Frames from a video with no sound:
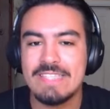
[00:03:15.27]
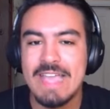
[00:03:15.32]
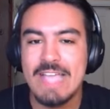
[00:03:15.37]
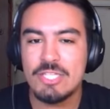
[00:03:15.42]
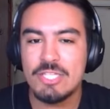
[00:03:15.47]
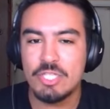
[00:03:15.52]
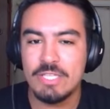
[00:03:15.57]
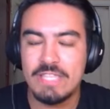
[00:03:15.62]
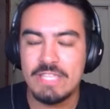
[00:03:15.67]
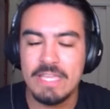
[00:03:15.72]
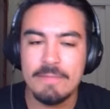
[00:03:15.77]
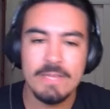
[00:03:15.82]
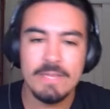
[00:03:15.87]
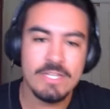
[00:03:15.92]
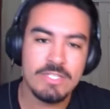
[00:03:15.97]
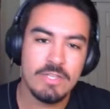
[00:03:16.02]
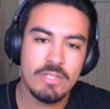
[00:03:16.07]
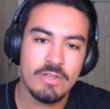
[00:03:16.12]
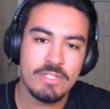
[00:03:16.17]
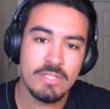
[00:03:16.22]
I actually think
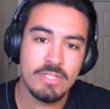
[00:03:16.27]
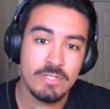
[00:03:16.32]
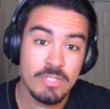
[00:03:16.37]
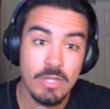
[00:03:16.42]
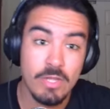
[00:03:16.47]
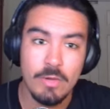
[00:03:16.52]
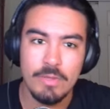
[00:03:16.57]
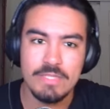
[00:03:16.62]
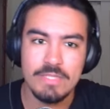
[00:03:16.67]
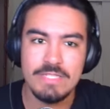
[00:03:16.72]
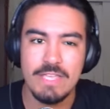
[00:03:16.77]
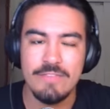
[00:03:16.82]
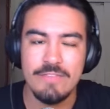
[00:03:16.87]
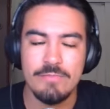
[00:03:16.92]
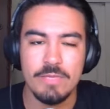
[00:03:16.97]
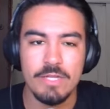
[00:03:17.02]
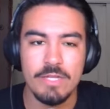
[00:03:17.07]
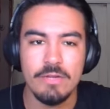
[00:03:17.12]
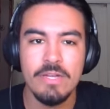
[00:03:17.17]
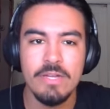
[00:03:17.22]
Minnesota is also going safe
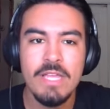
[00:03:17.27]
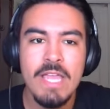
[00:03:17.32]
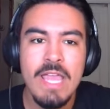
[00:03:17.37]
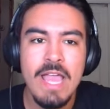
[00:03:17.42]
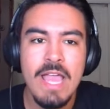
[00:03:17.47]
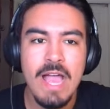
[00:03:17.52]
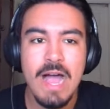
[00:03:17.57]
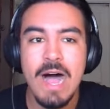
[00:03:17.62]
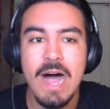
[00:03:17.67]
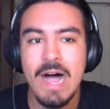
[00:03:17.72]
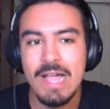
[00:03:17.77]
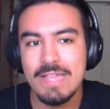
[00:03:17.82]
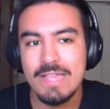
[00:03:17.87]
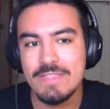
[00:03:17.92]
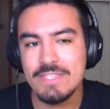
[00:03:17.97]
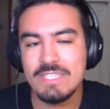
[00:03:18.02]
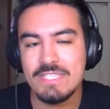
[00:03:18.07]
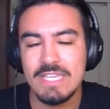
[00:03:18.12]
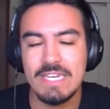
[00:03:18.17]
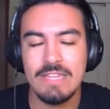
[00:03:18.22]
blue in
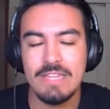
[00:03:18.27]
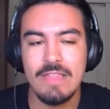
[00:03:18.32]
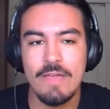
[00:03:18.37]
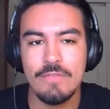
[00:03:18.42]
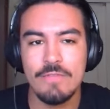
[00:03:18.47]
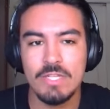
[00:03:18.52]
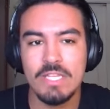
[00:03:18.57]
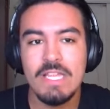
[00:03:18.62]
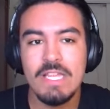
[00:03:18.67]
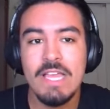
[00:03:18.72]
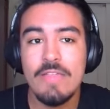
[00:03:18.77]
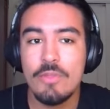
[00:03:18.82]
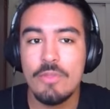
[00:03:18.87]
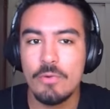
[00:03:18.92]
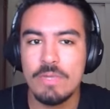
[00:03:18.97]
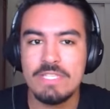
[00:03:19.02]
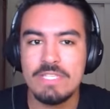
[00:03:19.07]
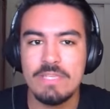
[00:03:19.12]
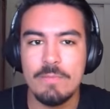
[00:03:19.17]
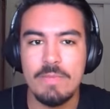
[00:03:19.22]
the Senate level. The
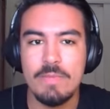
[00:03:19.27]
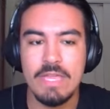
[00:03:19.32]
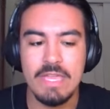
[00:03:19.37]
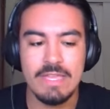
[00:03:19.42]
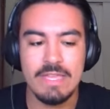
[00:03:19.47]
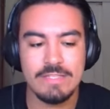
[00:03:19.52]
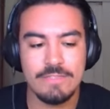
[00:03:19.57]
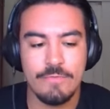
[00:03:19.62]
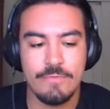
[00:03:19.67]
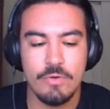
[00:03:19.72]
reason being is, of